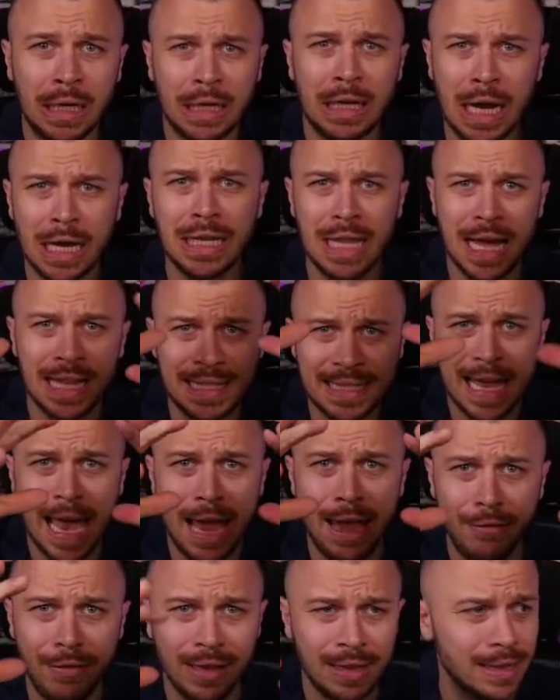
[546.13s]
Cannot
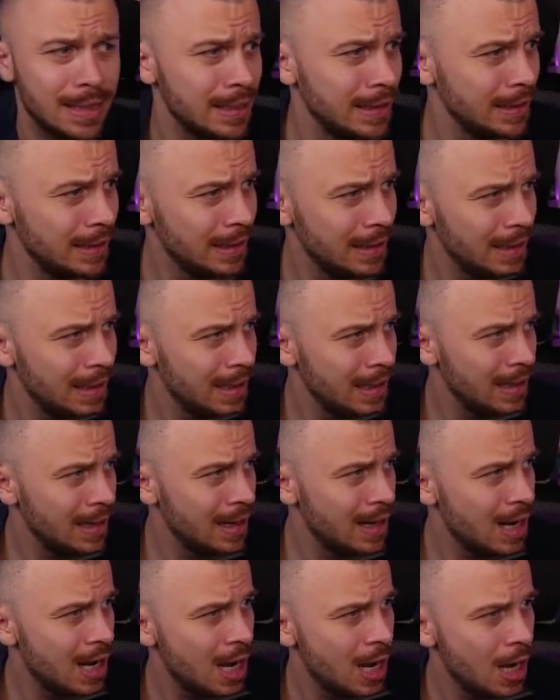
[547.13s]
save it.
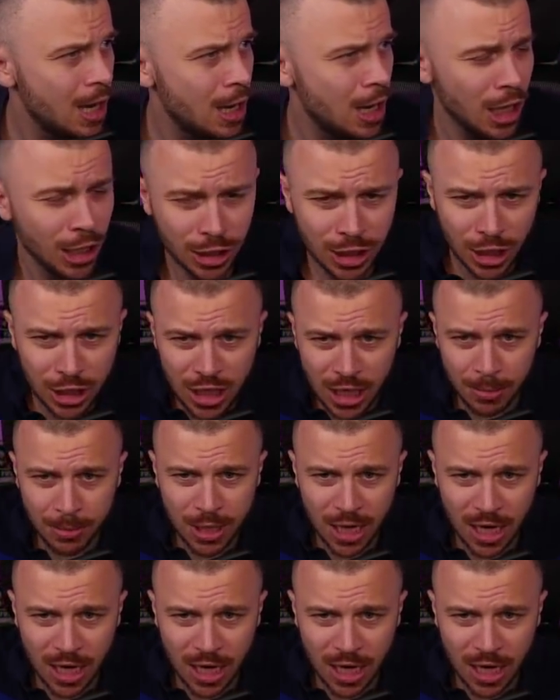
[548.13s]
The chip